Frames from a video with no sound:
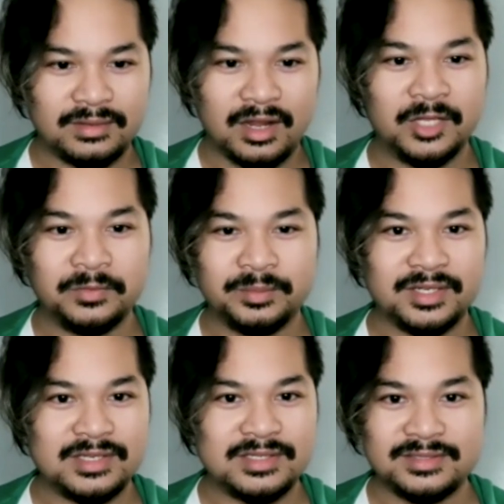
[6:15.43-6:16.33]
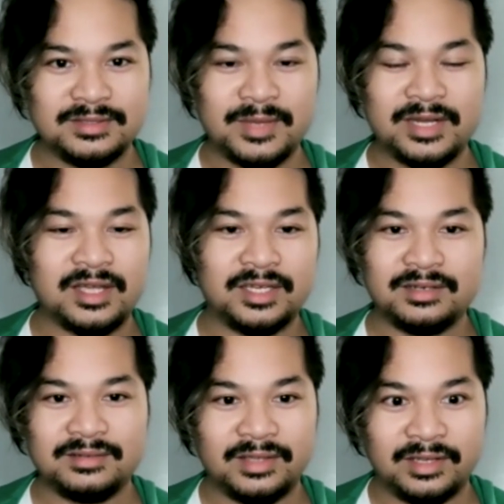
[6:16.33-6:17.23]
Hollywood because you may not
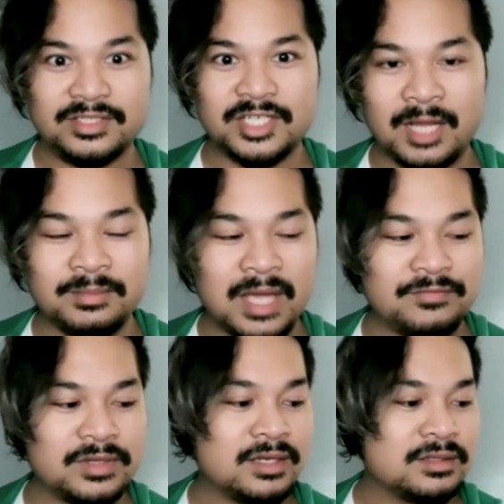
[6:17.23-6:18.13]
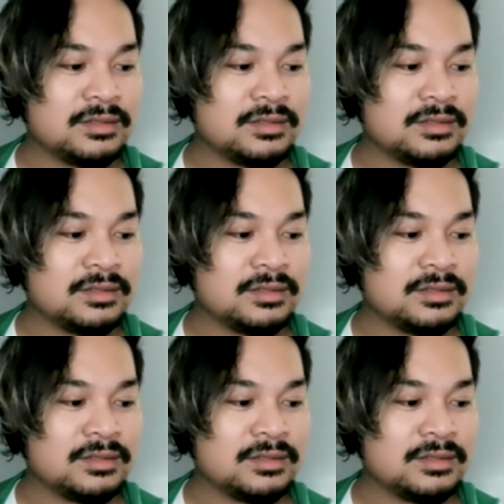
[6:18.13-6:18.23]
get like a job after that.